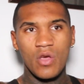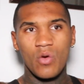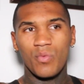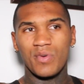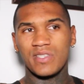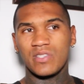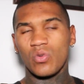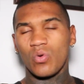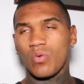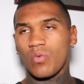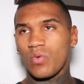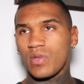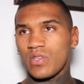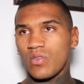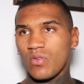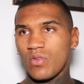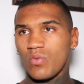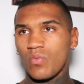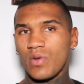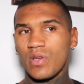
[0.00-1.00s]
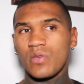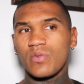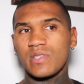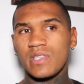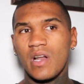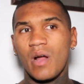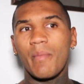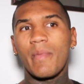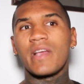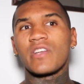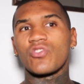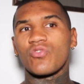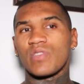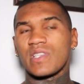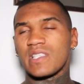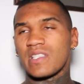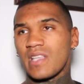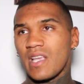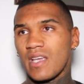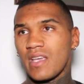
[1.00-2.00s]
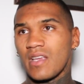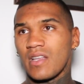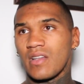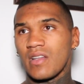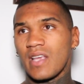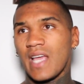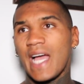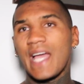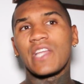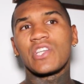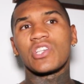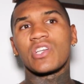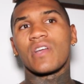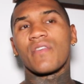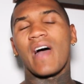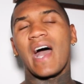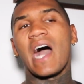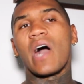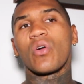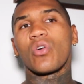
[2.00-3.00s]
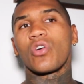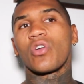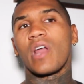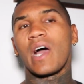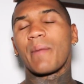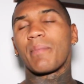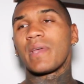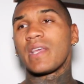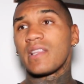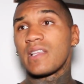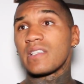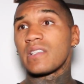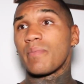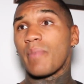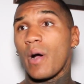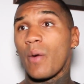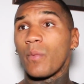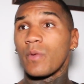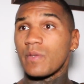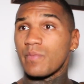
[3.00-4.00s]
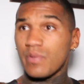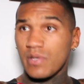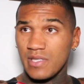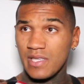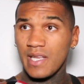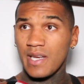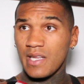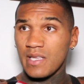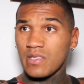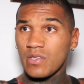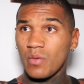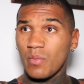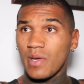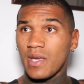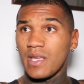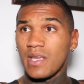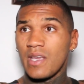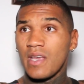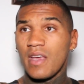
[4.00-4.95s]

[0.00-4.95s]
We're sort of, we're, do, we're using our measuring stick in gauging of how good I beat these opponents presented to me